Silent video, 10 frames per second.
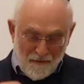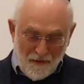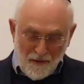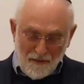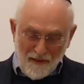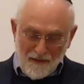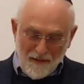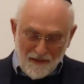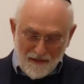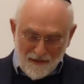You know that
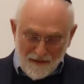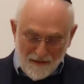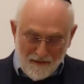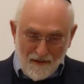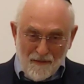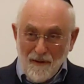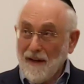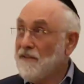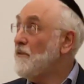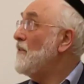the
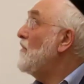let's